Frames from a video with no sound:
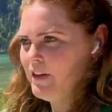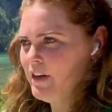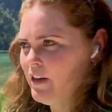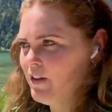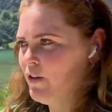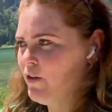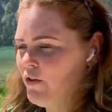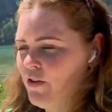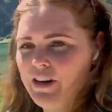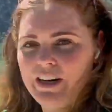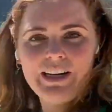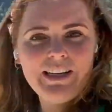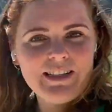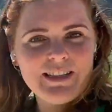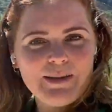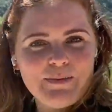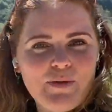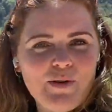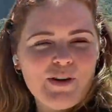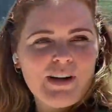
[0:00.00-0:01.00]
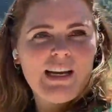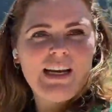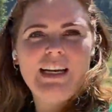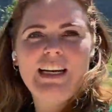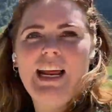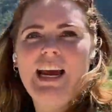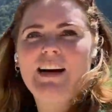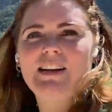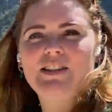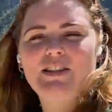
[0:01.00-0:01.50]
glorious. I'm walking
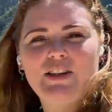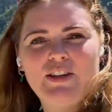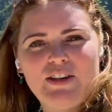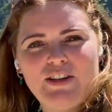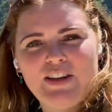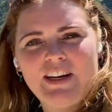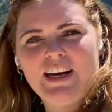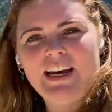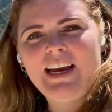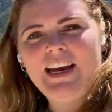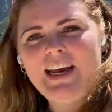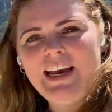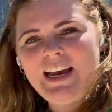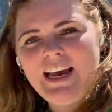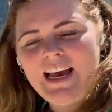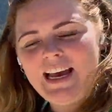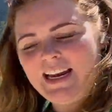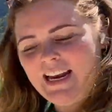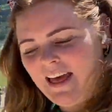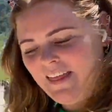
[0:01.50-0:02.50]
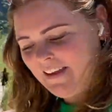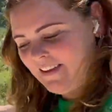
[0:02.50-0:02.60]
now to another